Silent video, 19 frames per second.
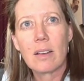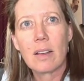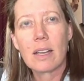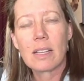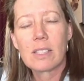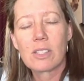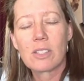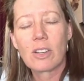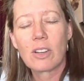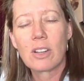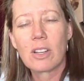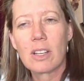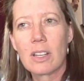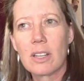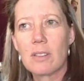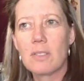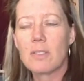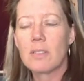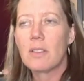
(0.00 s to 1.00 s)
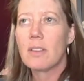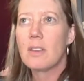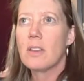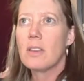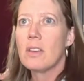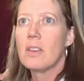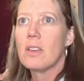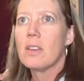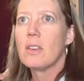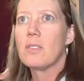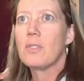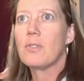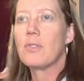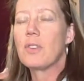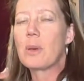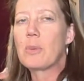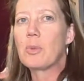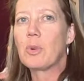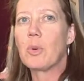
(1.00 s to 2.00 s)
I started in
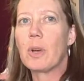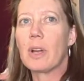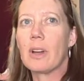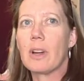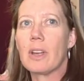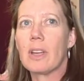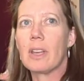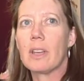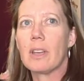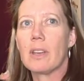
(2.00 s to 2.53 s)
February.